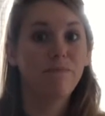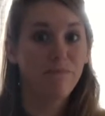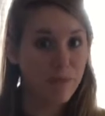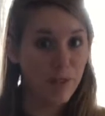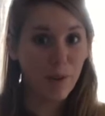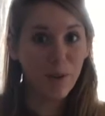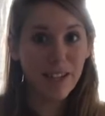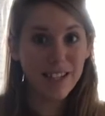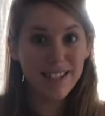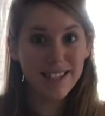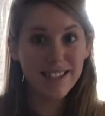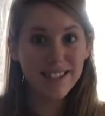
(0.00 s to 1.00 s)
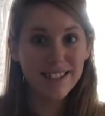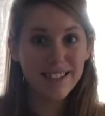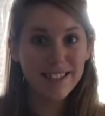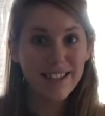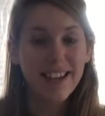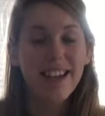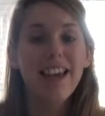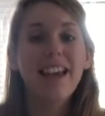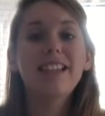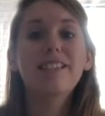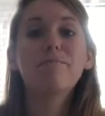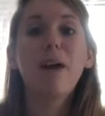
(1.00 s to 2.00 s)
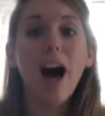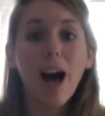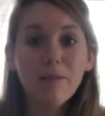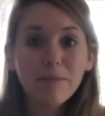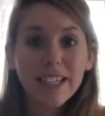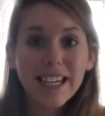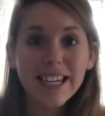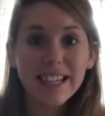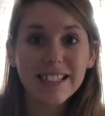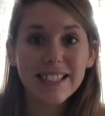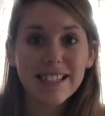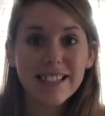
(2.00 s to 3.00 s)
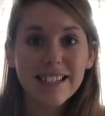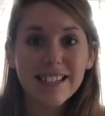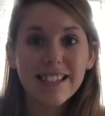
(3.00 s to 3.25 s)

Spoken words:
Do you know what it is? It's pumpkins.